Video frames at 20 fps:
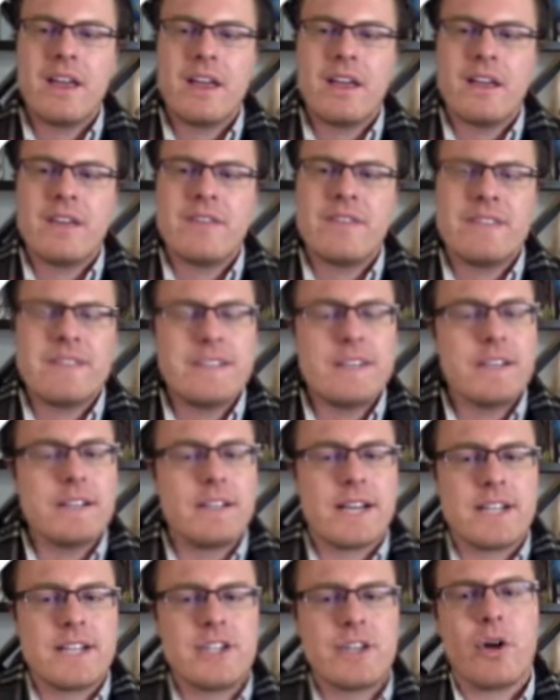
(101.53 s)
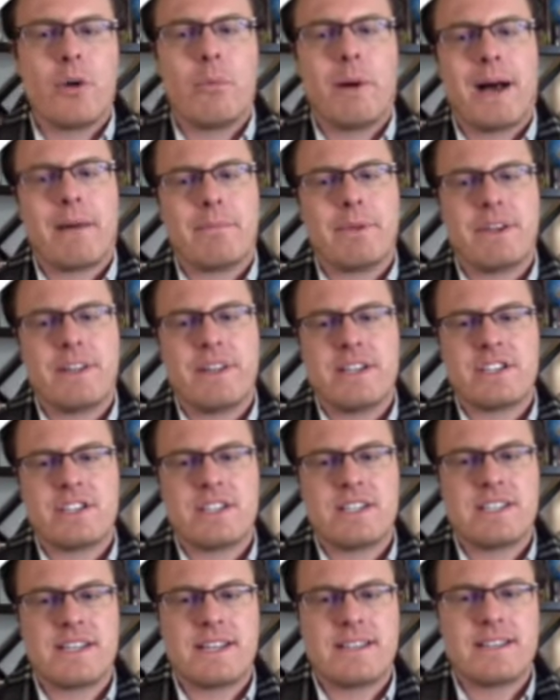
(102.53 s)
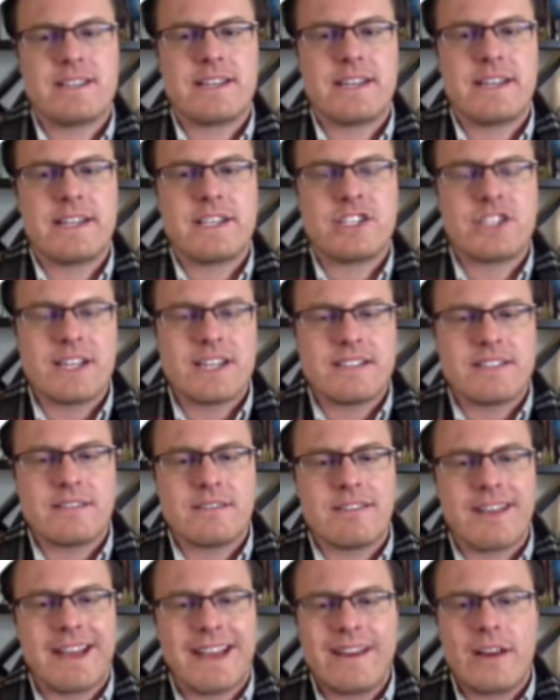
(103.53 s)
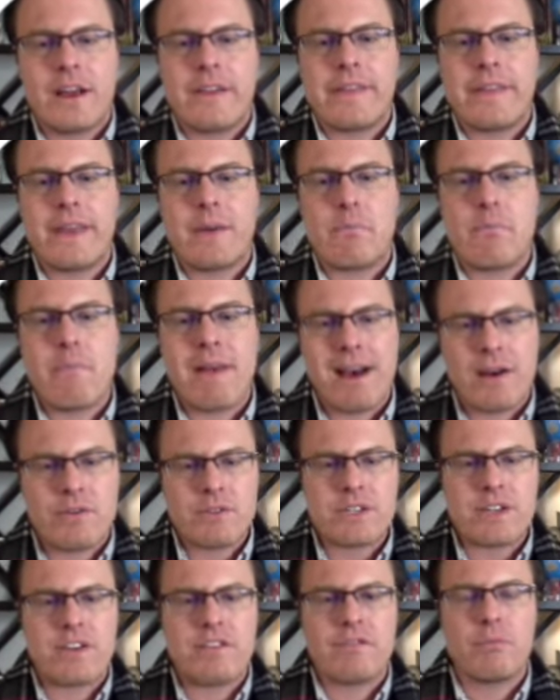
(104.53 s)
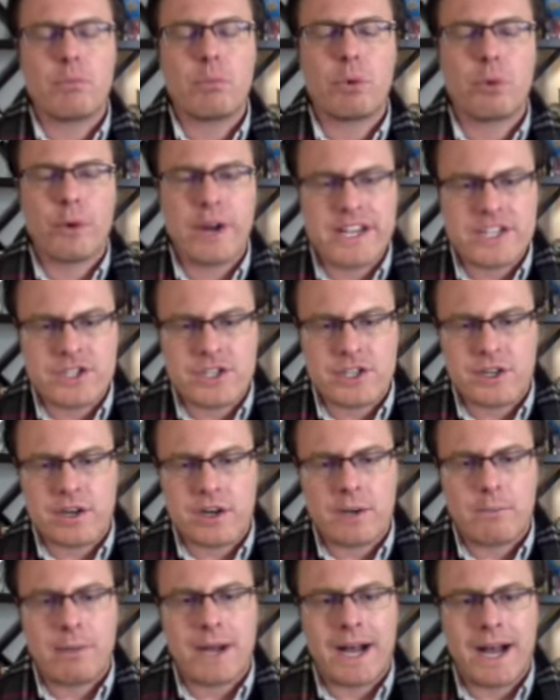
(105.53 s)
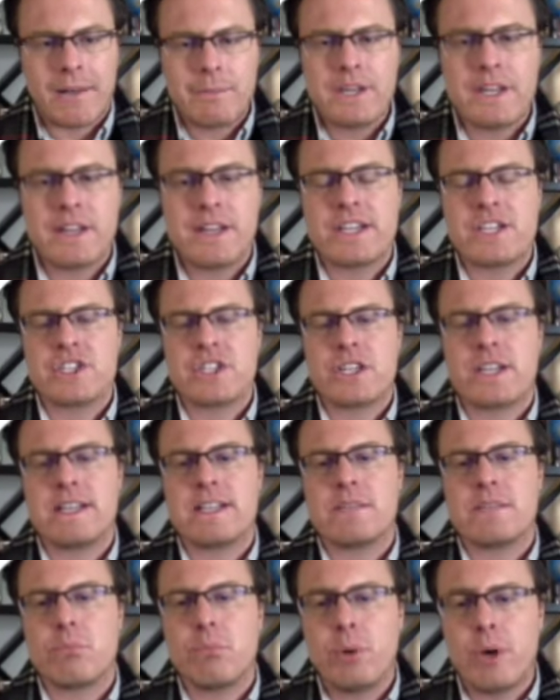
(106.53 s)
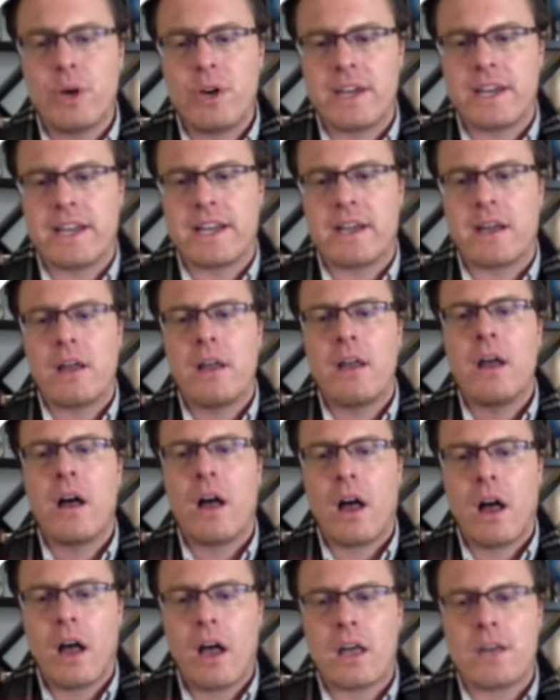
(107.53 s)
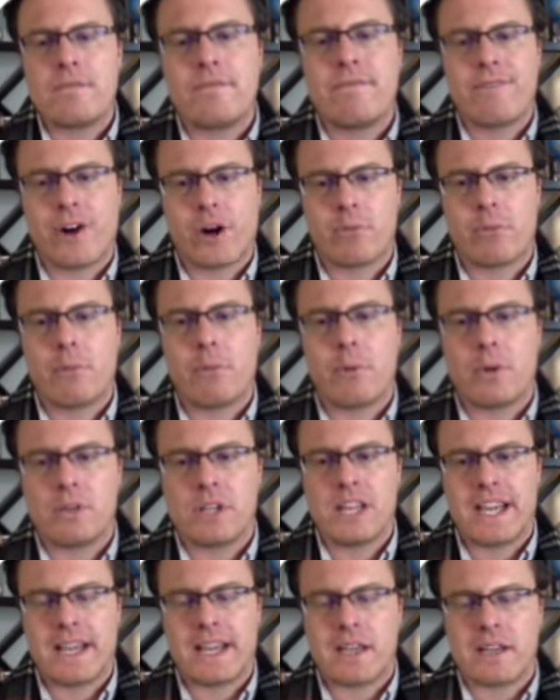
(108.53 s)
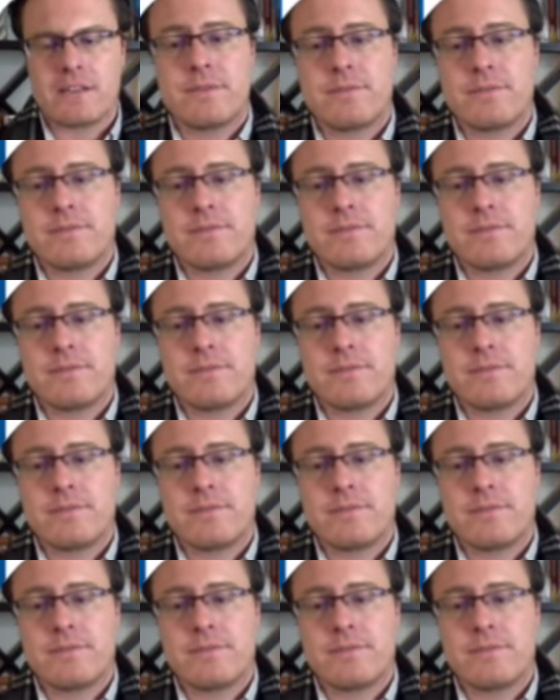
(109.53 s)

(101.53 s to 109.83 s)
Physiological population density sheds light on the amount of pressure a population is putting on farmable land.